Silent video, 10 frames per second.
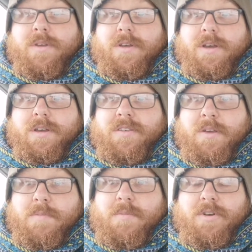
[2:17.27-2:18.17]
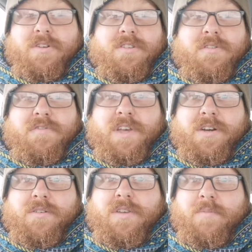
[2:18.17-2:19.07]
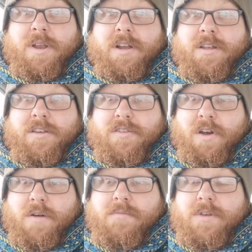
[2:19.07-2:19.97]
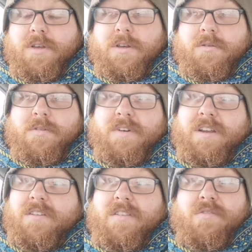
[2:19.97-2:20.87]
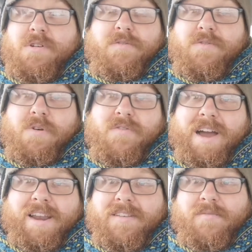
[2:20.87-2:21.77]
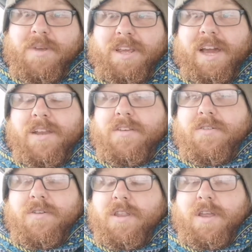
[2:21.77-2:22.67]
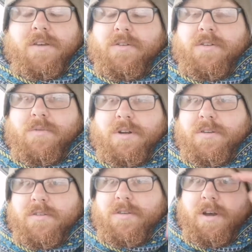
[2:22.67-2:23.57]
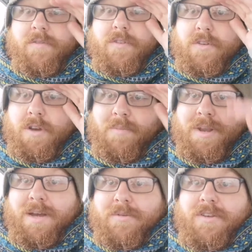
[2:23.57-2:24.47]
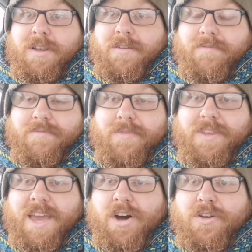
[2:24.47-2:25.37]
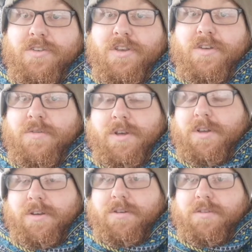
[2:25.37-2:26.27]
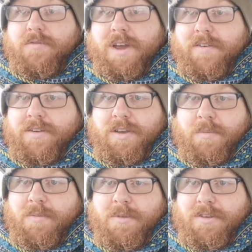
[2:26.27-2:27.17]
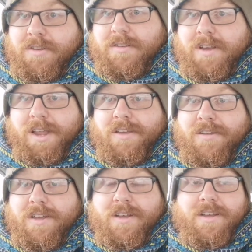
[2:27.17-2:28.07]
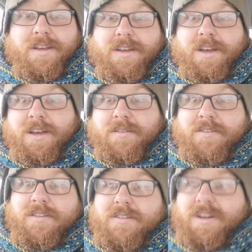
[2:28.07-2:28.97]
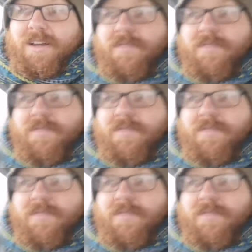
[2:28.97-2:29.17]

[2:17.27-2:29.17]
simply because the fields have been like the Somme. We've had 3 or 4 rallies have been cancelled, and then other ones that I've just not been able to get onto because of various commitments and this, that, and the other. And just look out the